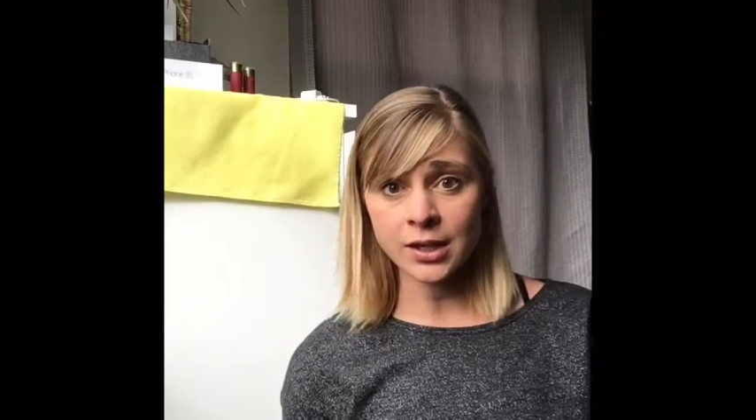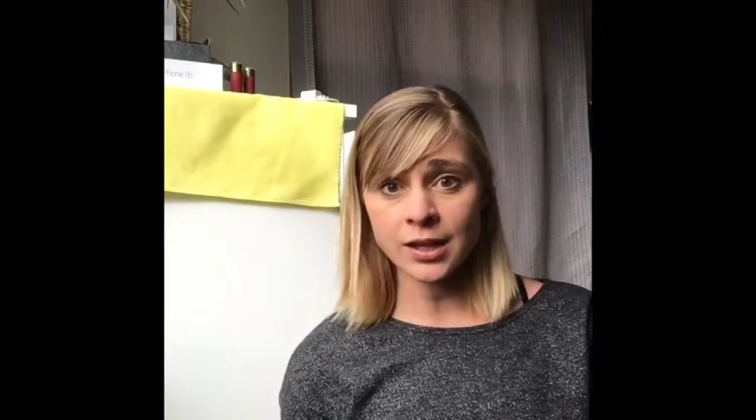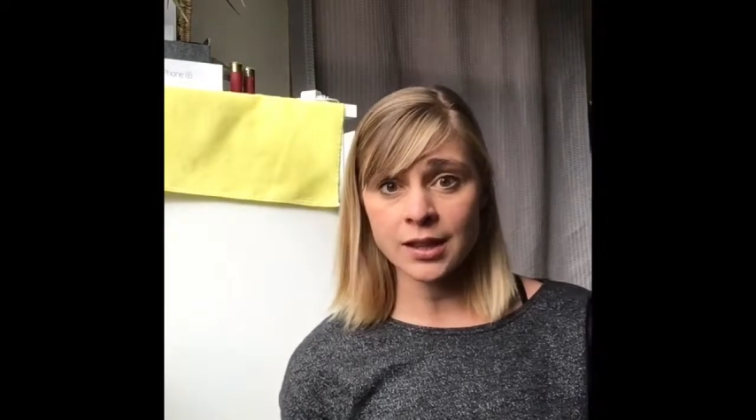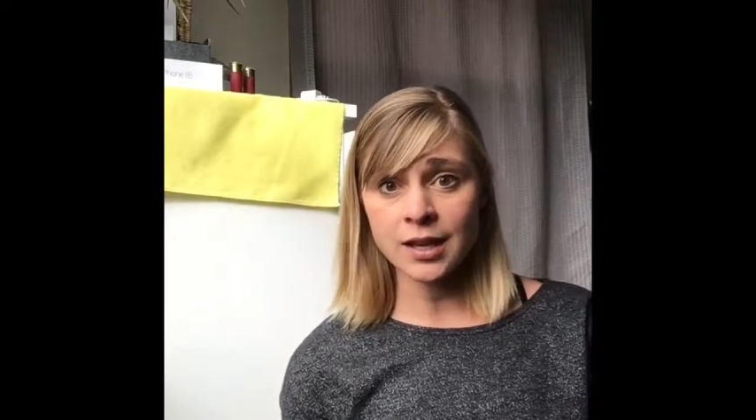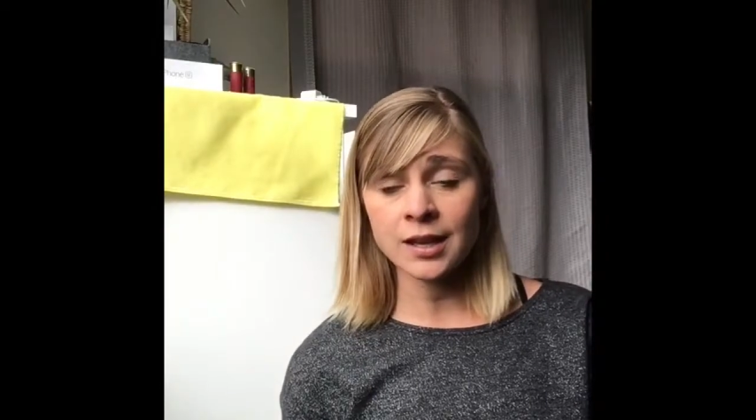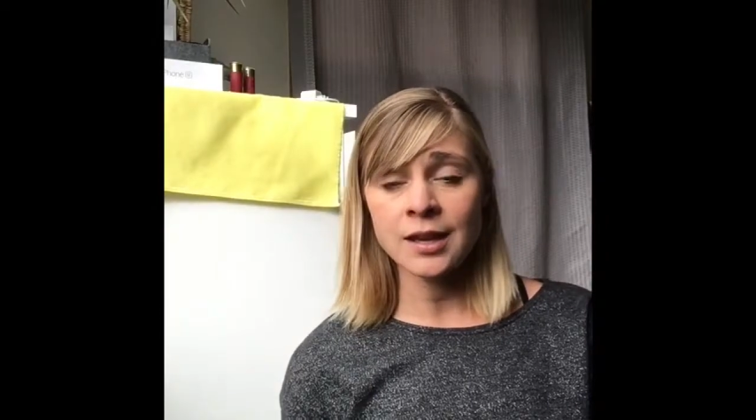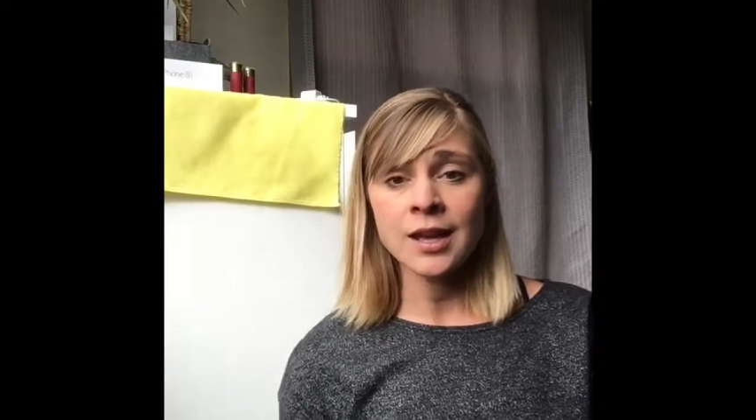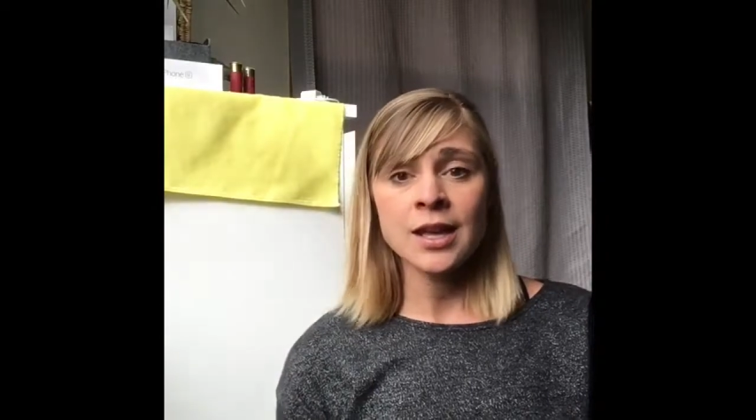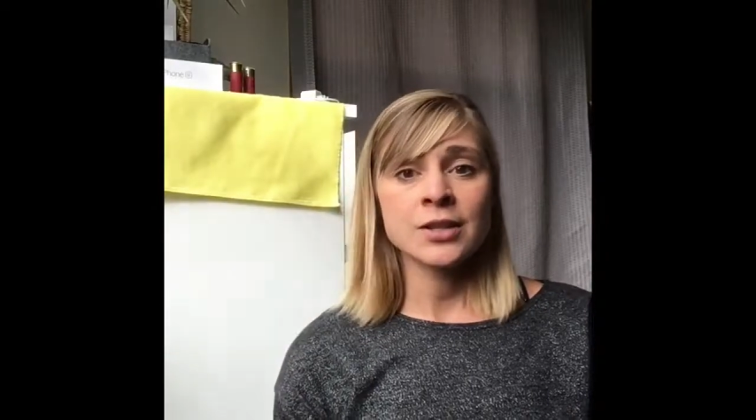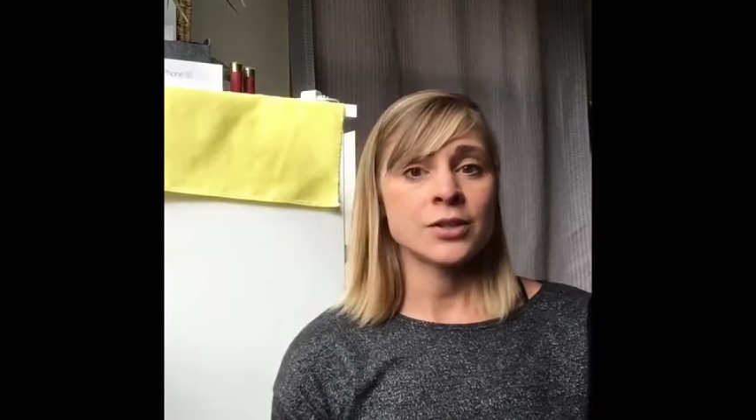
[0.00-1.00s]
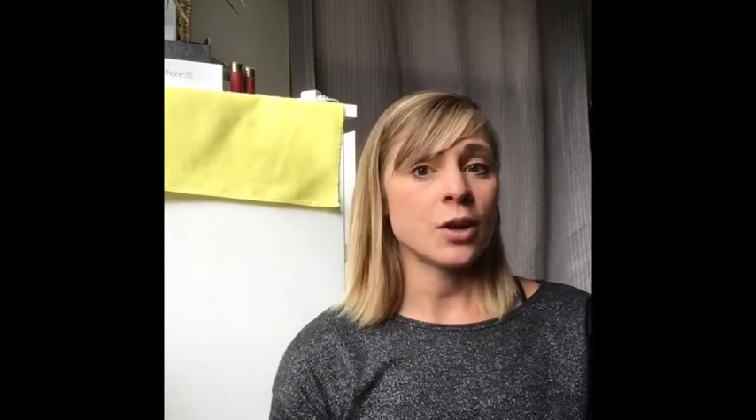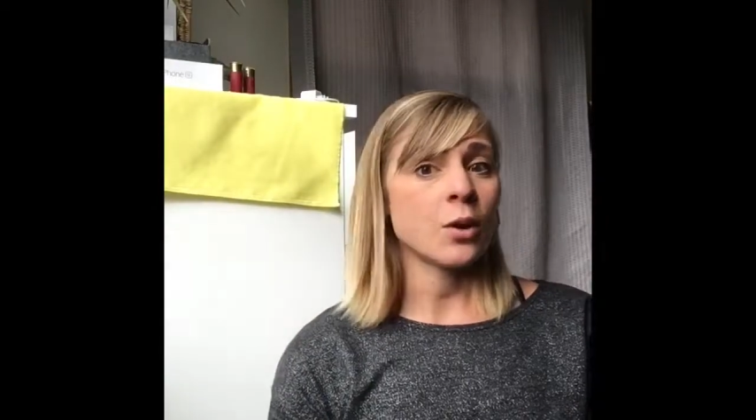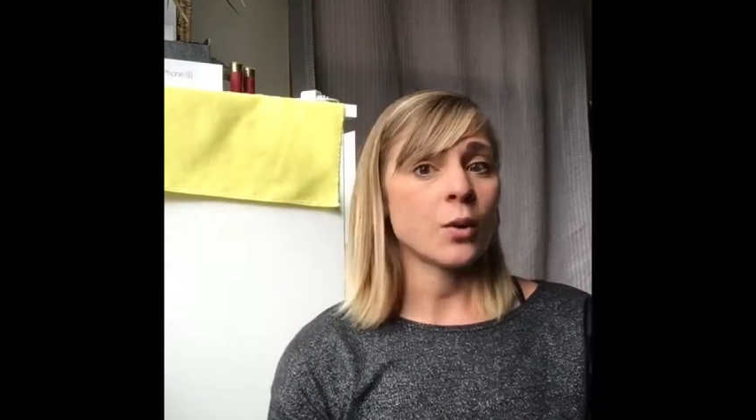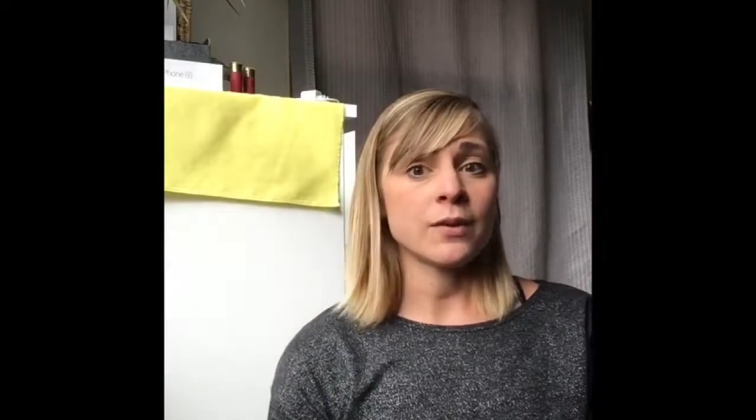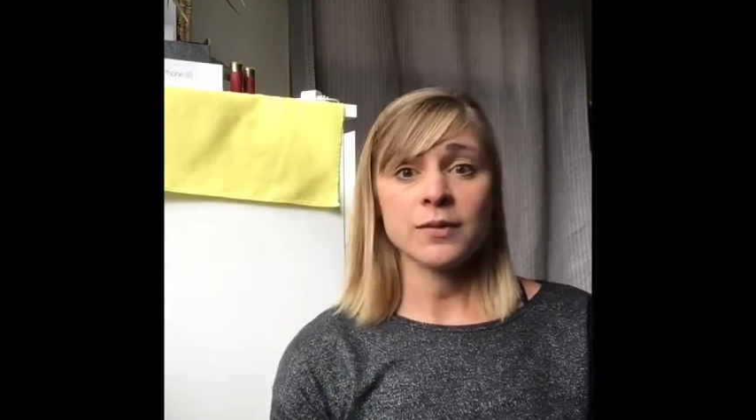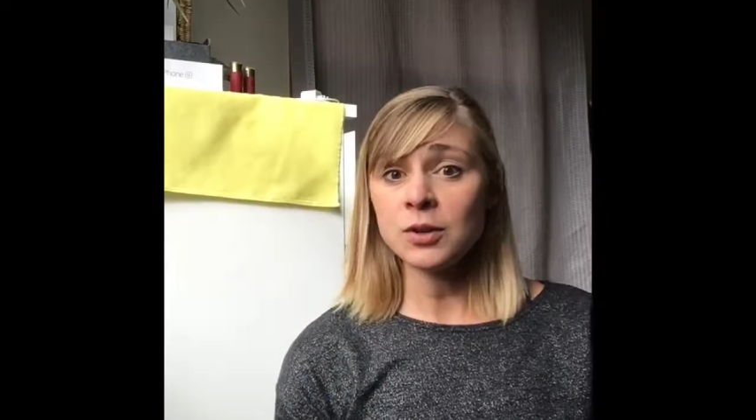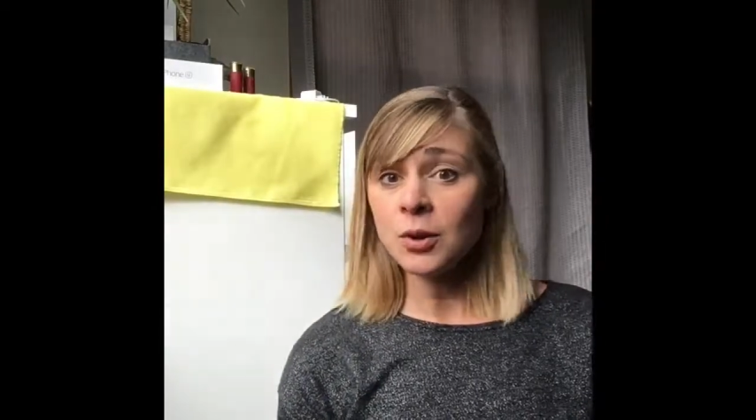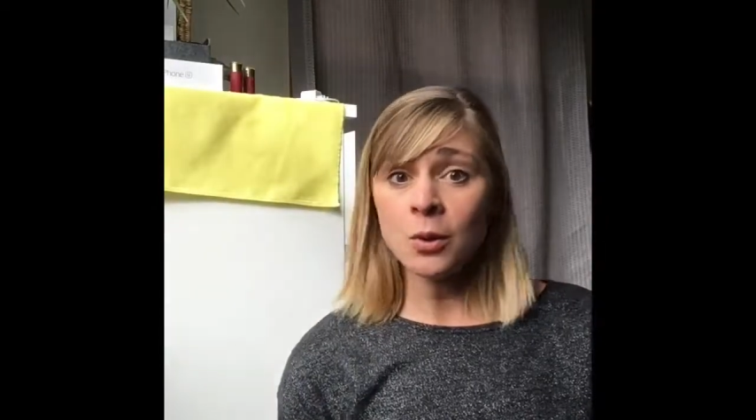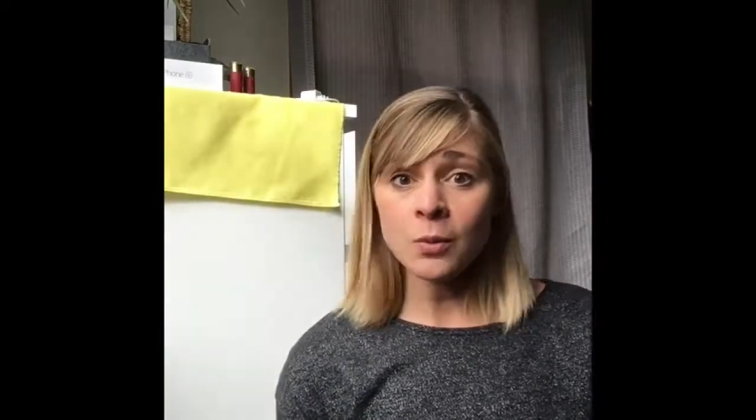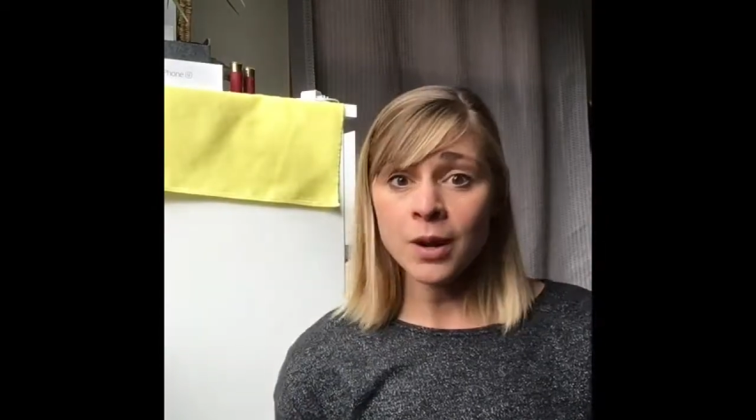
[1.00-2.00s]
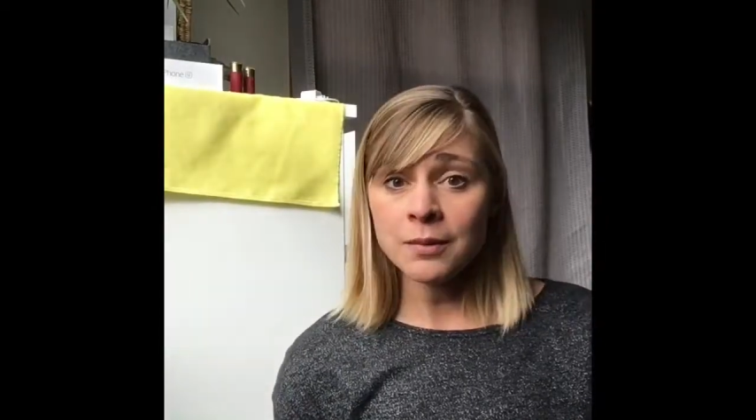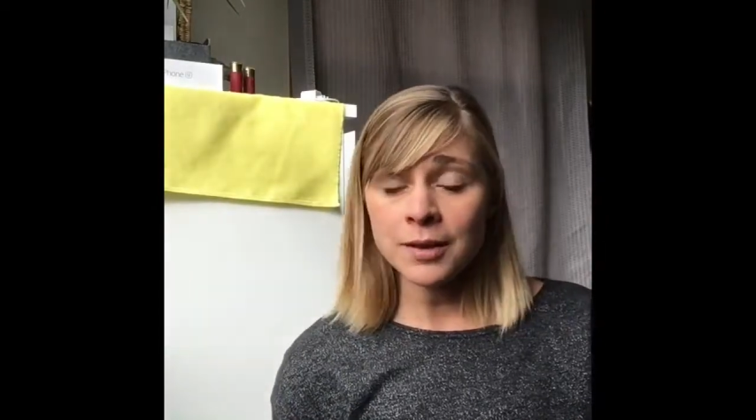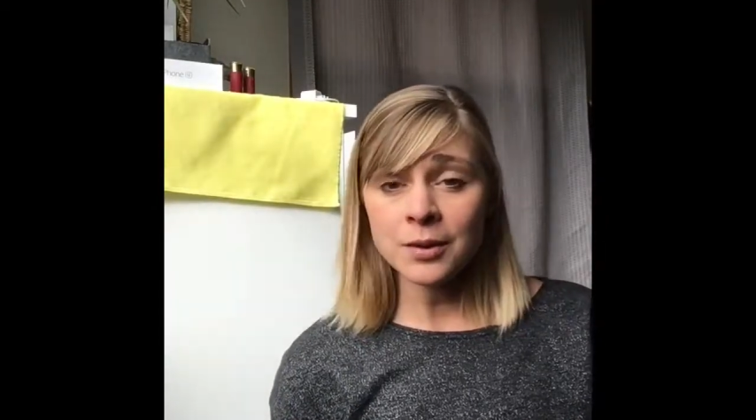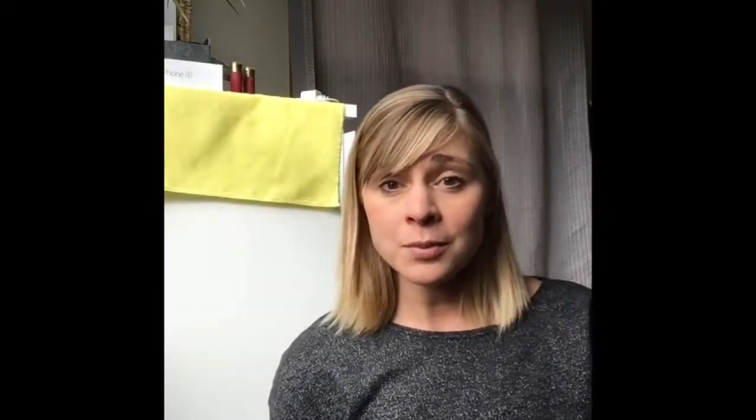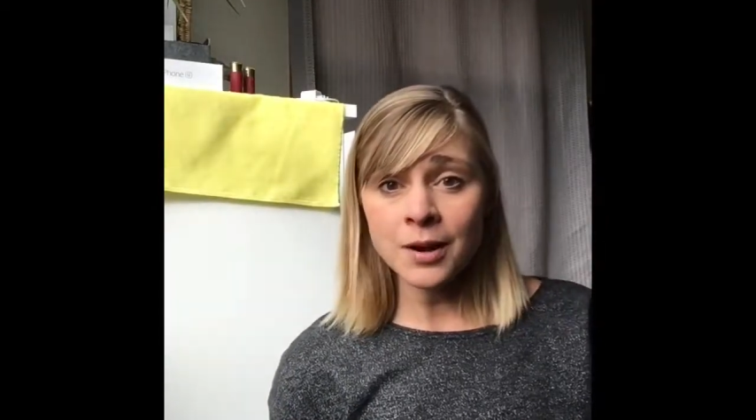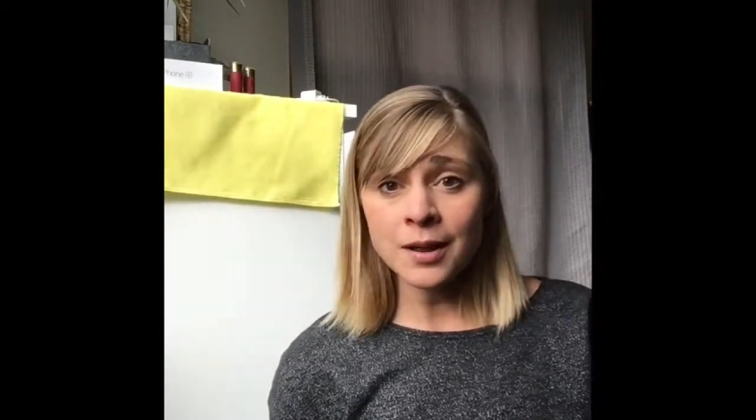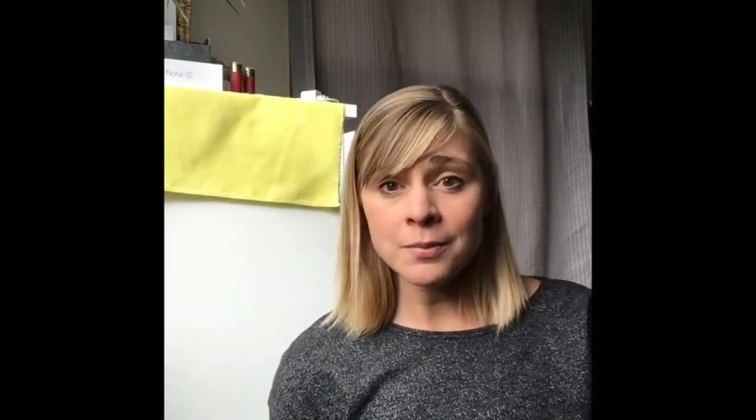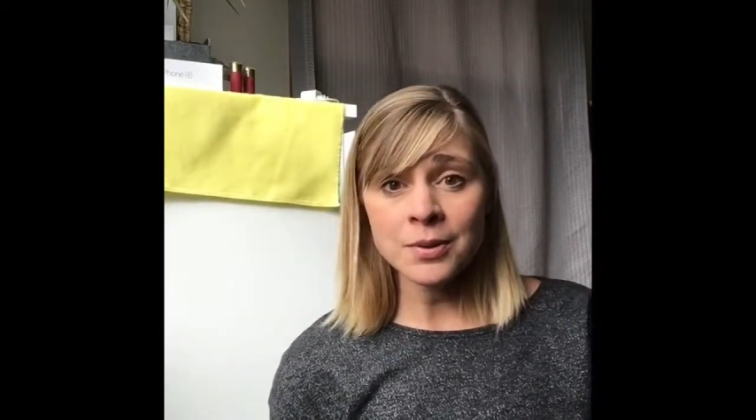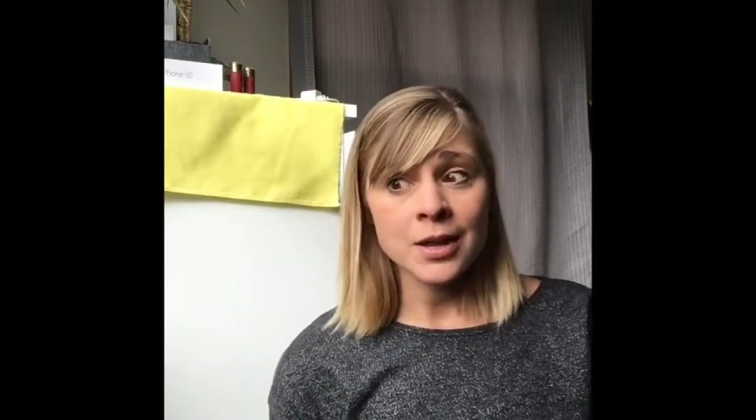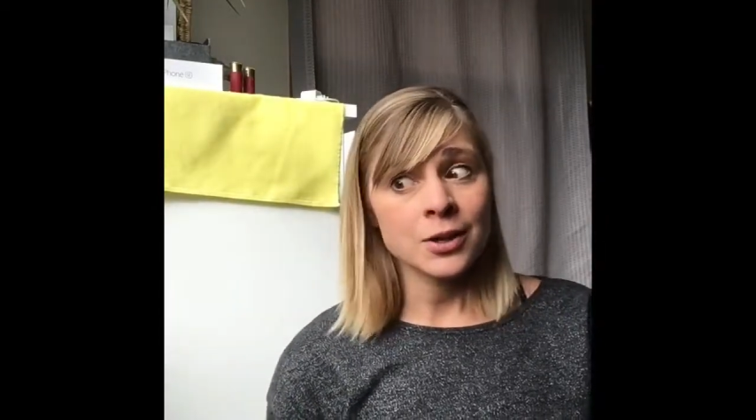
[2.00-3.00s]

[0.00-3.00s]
anything. So if you don't want to meal prep,